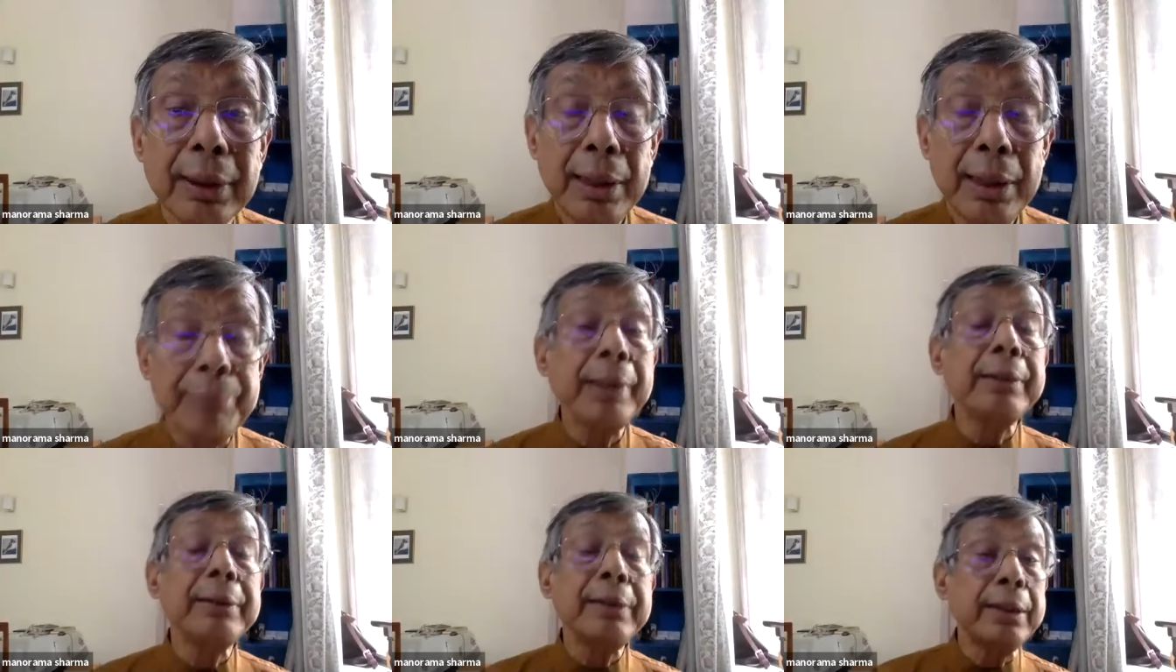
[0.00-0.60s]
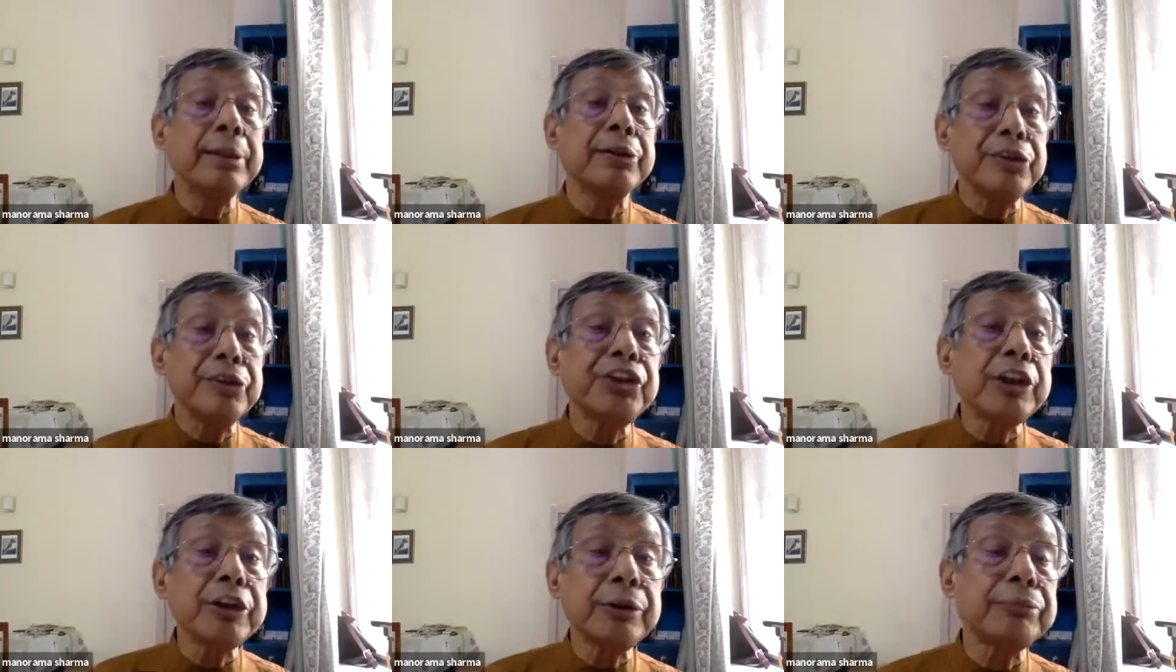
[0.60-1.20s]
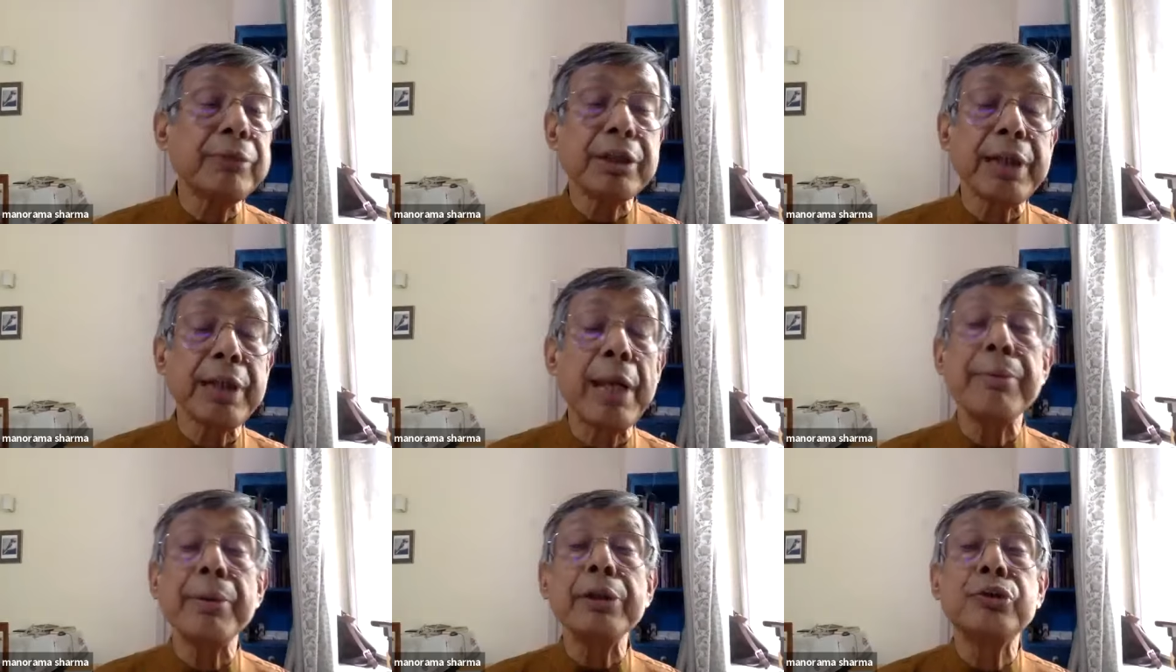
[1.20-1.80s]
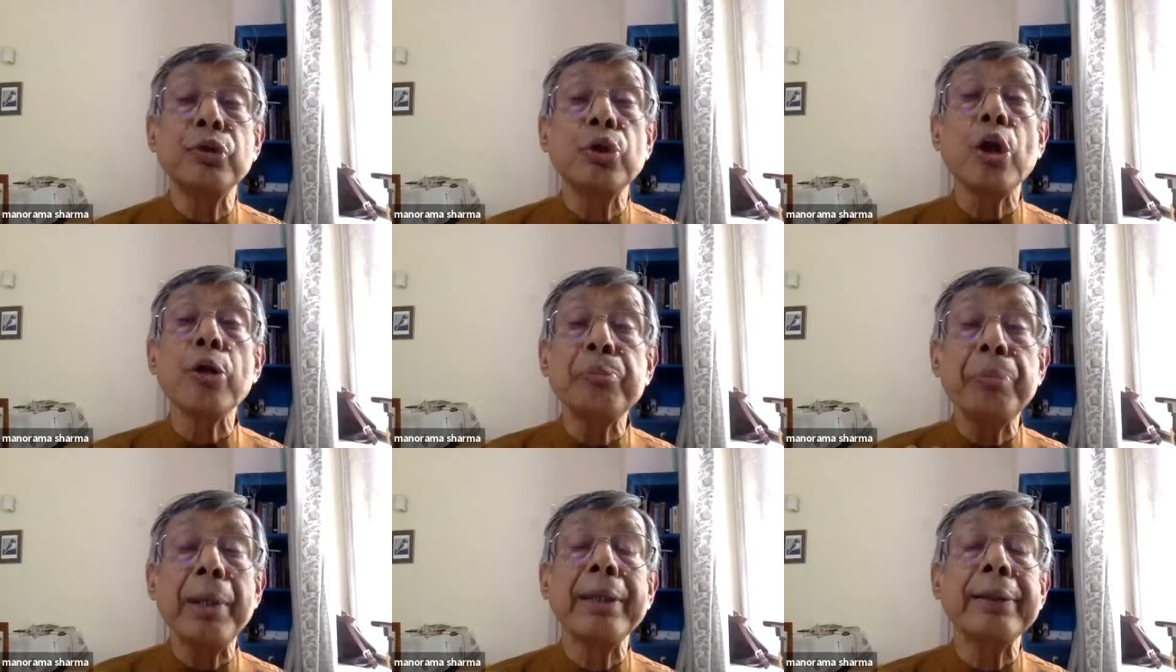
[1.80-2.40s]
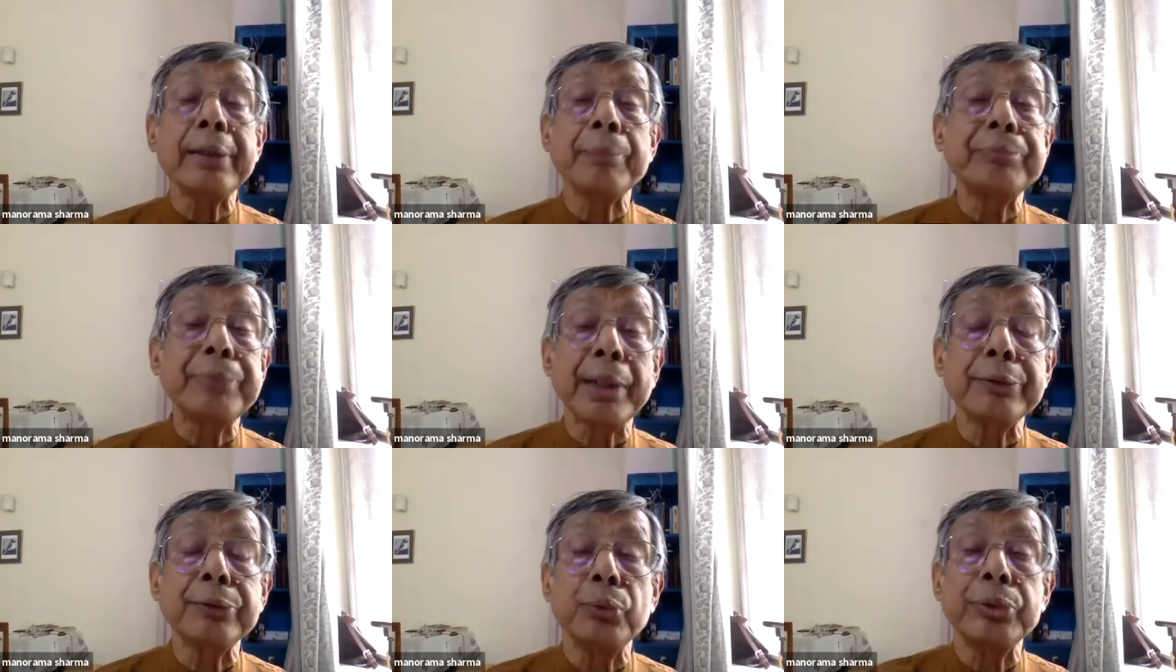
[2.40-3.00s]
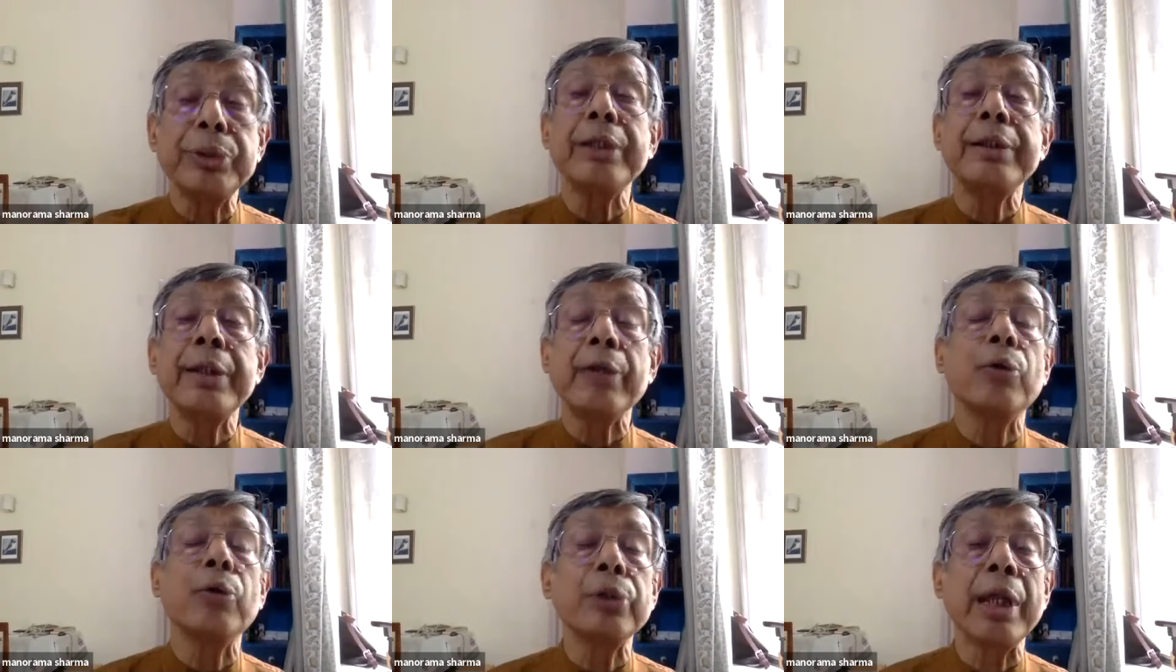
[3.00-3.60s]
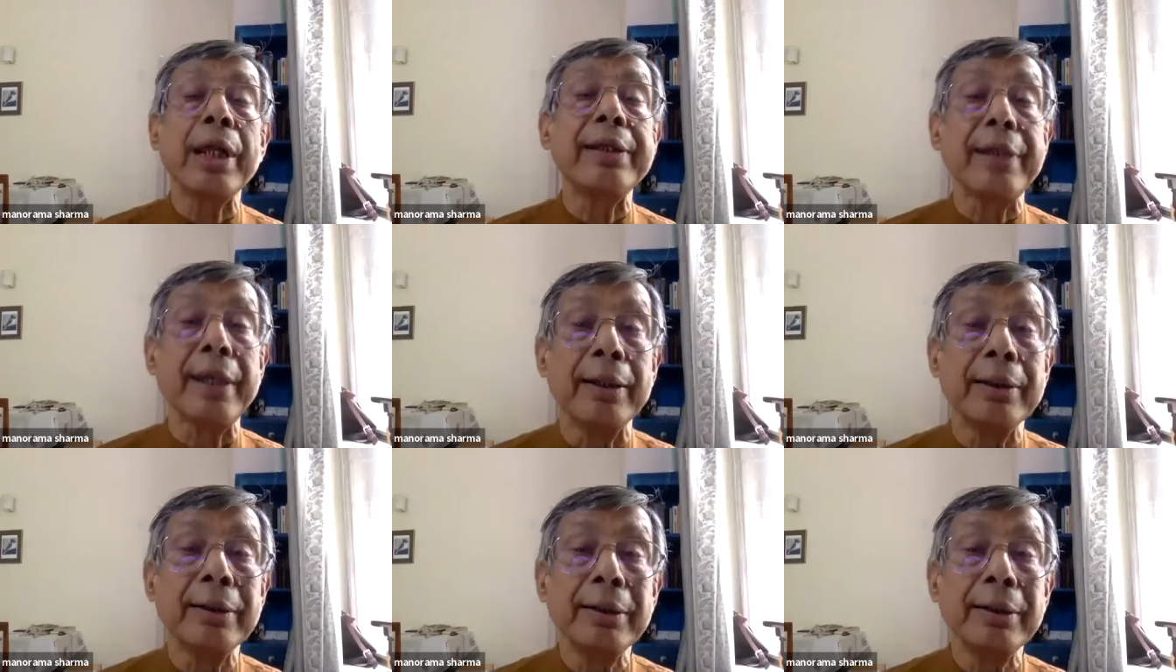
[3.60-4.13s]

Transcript: Even the richest of the tribals do not pay income tax within their own area.